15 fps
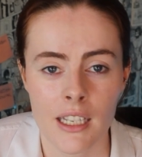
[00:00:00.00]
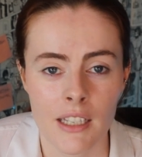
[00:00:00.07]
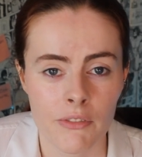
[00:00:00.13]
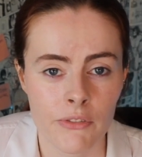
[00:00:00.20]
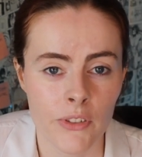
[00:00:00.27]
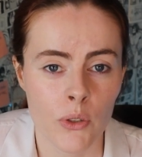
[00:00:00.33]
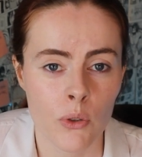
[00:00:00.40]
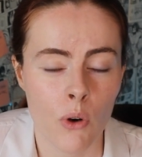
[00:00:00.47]

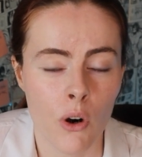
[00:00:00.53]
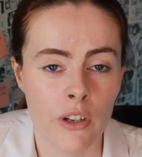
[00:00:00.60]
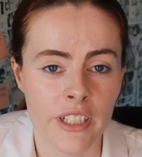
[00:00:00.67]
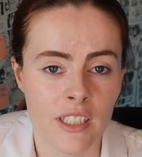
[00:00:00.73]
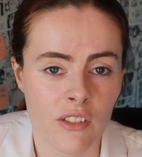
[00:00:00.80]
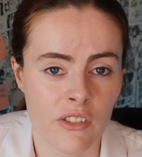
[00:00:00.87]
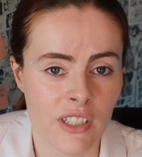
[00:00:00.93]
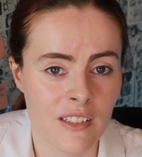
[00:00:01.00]
If you are
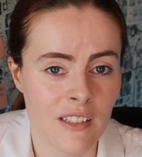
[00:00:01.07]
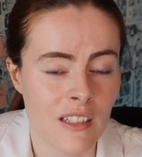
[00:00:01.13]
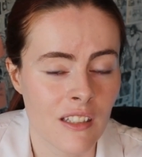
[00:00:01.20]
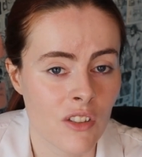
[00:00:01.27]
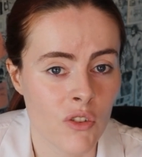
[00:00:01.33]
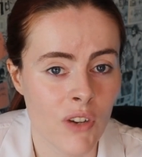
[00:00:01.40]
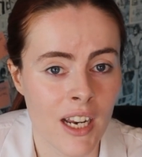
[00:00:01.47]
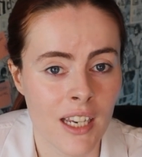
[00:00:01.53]
interested
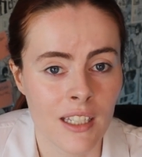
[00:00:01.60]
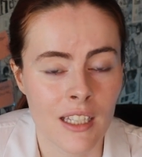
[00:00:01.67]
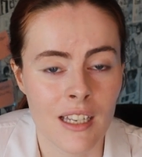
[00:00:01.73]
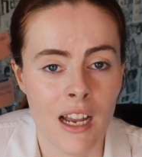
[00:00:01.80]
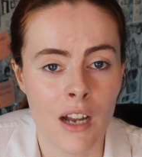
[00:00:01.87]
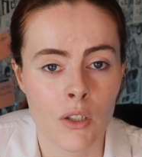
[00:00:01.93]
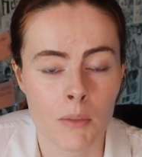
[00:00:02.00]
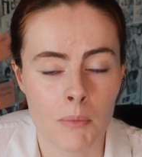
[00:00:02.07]
in trying it
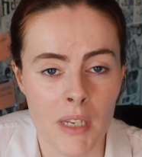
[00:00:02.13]
out,